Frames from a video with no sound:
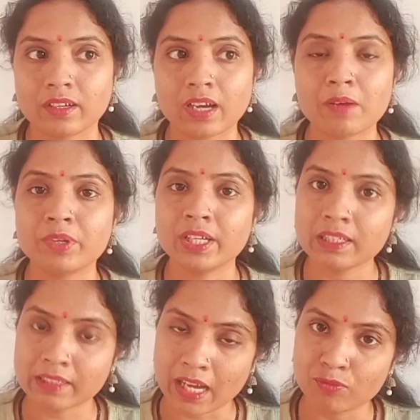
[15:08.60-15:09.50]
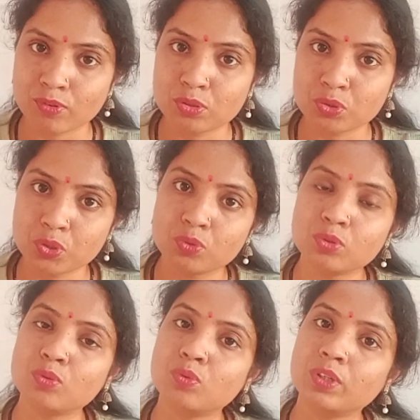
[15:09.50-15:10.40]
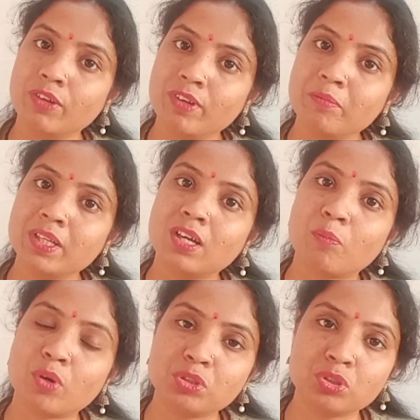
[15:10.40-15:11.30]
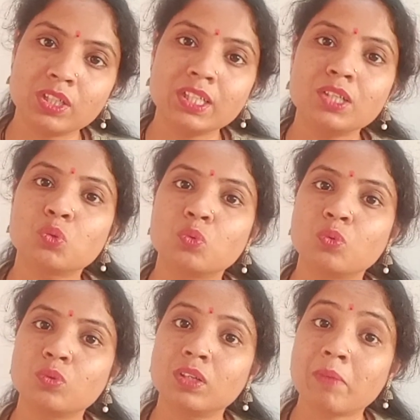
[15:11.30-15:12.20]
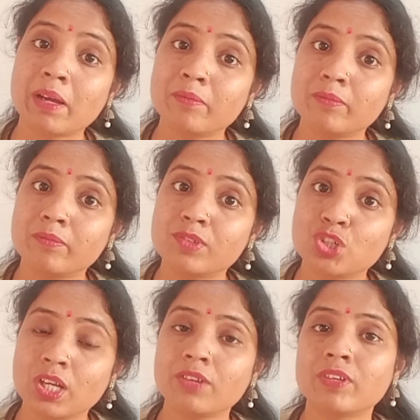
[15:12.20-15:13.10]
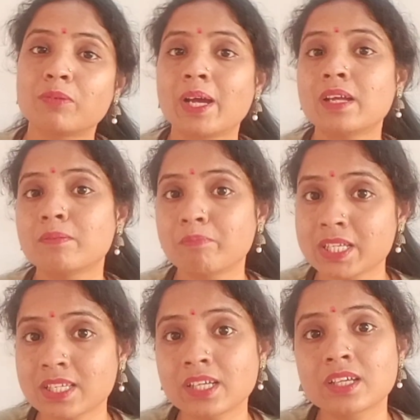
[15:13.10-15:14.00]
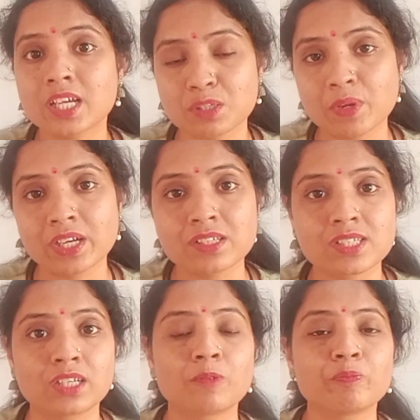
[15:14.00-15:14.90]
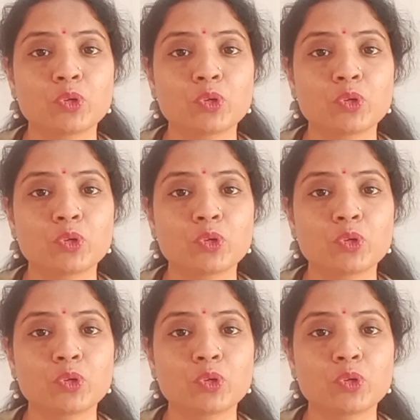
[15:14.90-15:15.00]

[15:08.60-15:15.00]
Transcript: I'm really thankful to you to giving me the opportunity to my sharing with my basic experience it.